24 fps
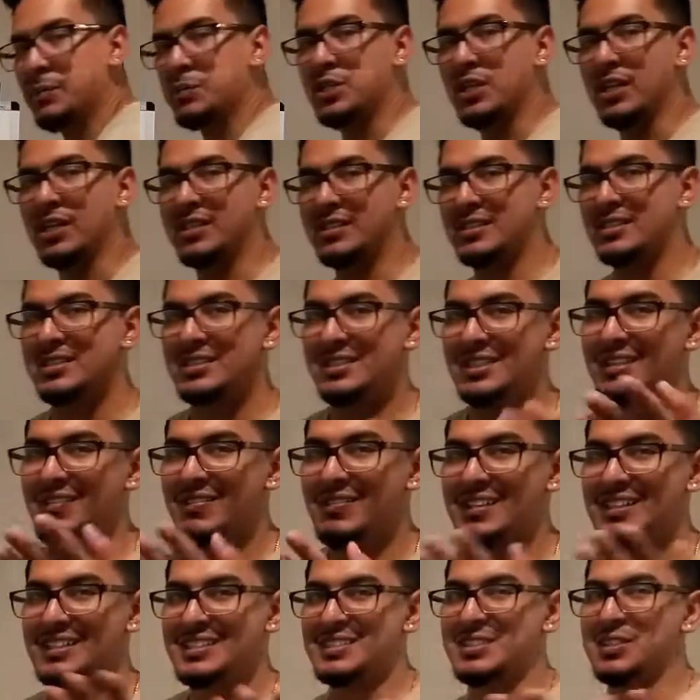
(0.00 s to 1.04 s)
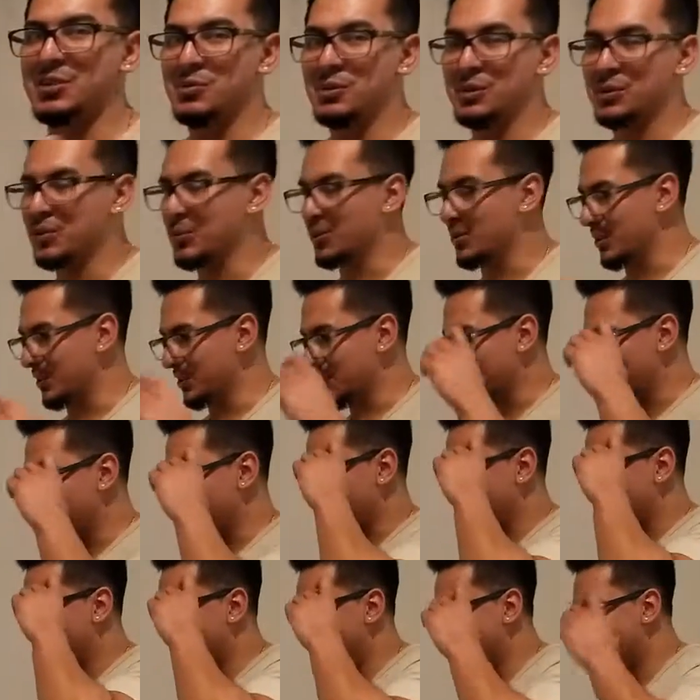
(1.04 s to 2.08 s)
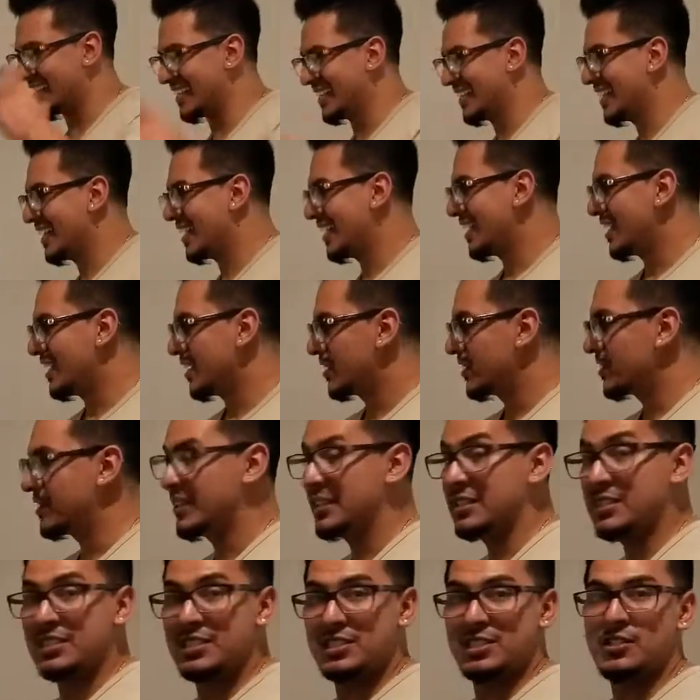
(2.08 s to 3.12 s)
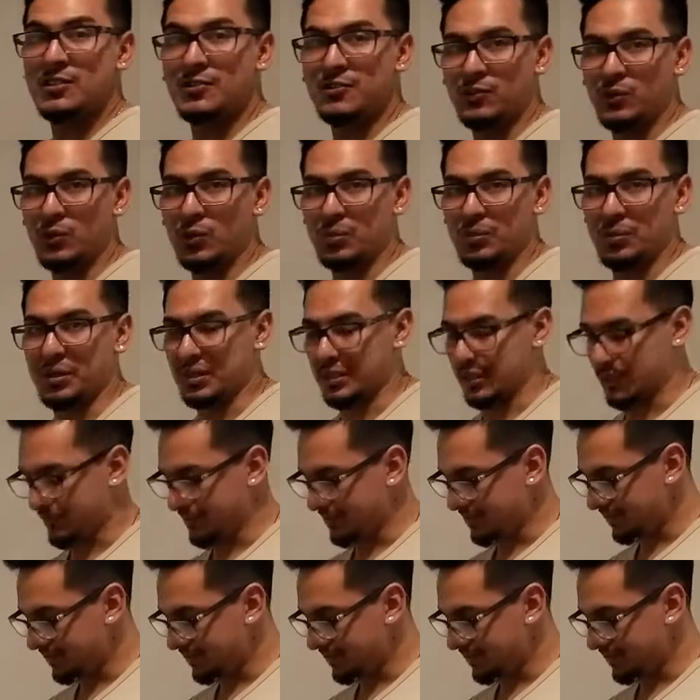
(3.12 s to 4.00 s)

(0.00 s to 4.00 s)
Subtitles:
checking to see if this is still recording, okay? This is the formula.